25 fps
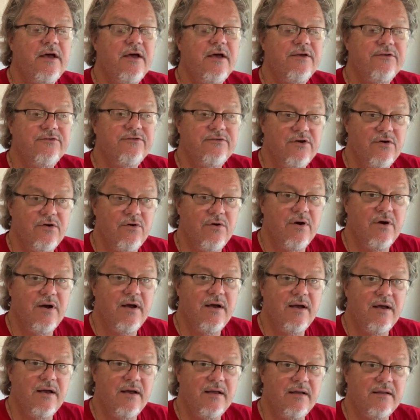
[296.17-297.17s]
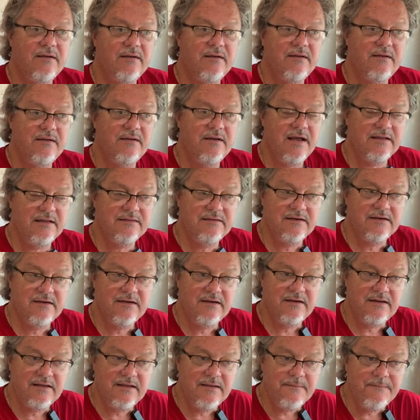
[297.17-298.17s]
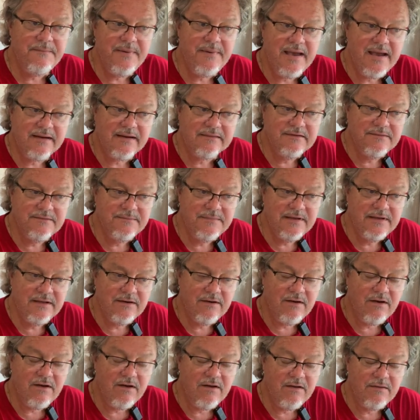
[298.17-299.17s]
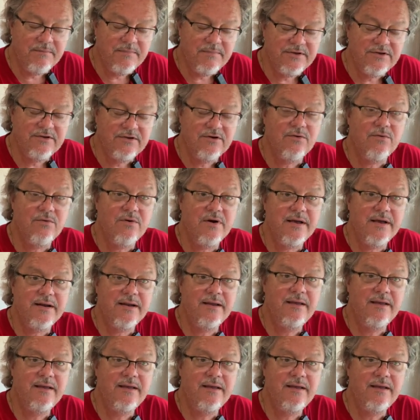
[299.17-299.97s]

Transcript: So, not that it impacted me at all, but you know what?